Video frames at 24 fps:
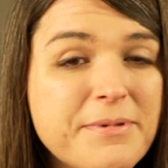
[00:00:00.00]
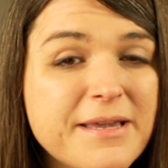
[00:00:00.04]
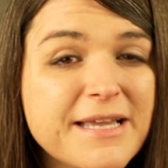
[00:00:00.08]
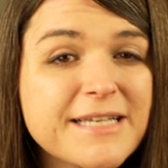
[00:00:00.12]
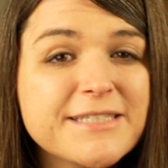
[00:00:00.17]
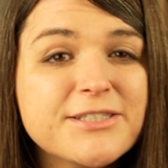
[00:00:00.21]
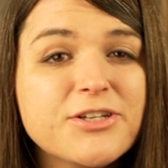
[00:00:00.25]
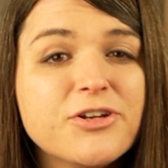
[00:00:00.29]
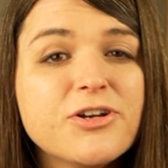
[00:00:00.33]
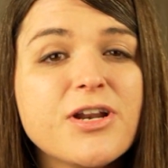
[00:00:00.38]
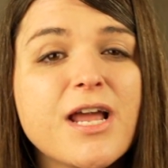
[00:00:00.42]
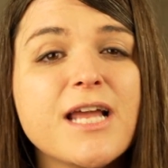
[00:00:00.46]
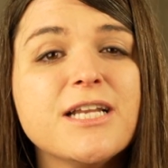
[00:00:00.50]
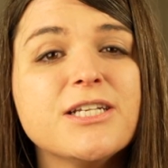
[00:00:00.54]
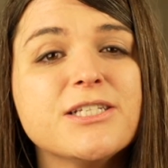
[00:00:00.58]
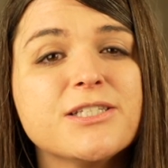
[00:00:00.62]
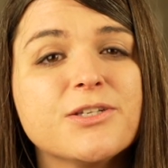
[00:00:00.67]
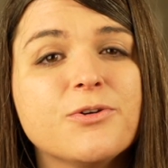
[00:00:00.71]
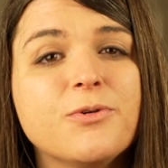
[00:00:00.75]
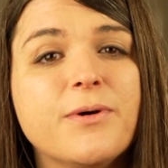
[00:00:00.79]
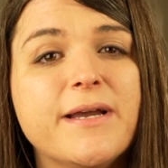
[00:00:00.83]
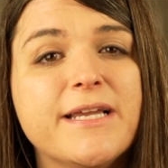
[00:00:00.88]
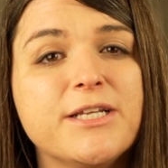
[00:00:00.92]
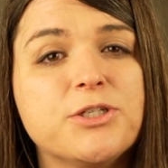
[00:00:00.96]
because they're not
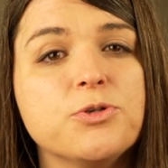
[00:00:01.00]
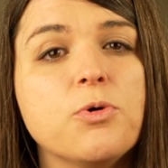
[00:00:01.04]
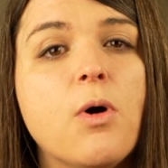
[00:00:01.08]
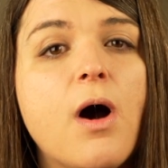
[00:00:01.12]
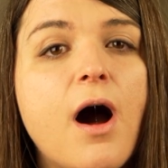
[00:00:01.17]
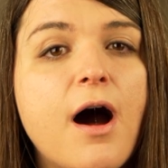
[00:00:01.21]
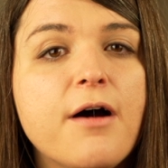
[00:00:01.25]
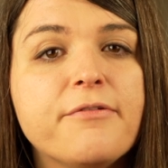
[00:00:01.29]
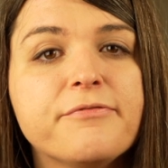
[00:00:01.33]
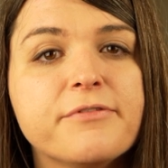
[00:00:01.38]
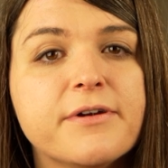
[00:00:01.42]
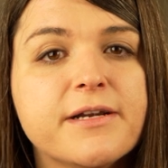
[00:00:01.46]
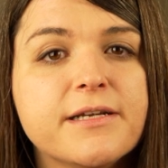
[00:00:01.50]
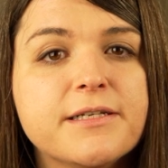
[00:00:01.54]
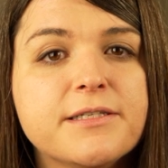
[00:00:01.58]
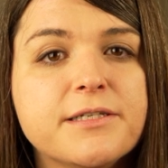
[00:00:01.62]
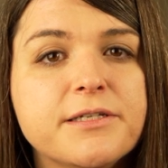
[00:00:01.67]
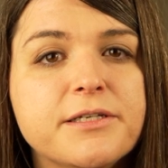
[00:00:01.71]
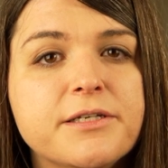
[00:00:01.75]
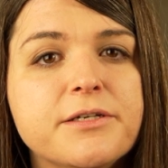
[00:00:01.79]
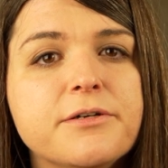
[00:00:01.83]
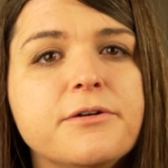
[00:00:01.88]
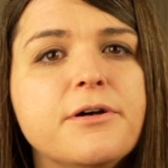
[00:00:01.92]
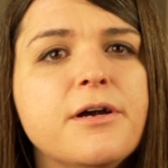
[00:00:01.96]
just going to offer it
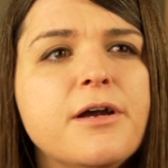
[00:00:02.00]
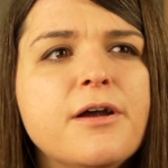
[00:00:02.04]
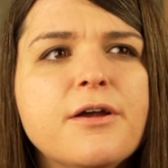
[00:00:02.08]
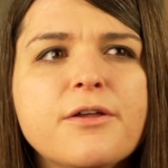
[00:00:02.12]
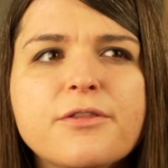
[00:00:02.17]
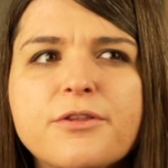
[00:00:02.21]
to you.